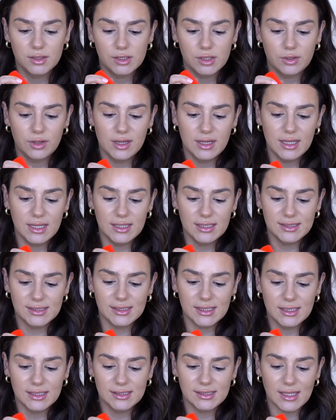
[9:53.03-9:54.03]
So this
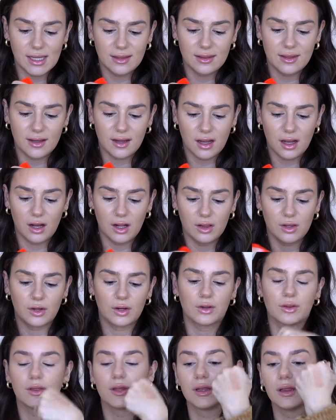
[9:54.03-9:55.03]
is the
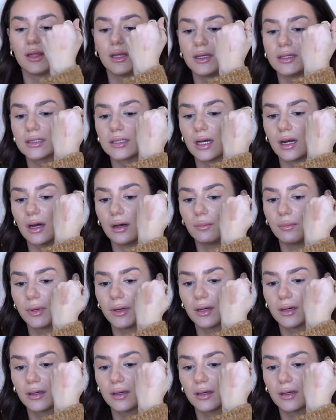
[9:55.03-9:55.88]
color, the lit up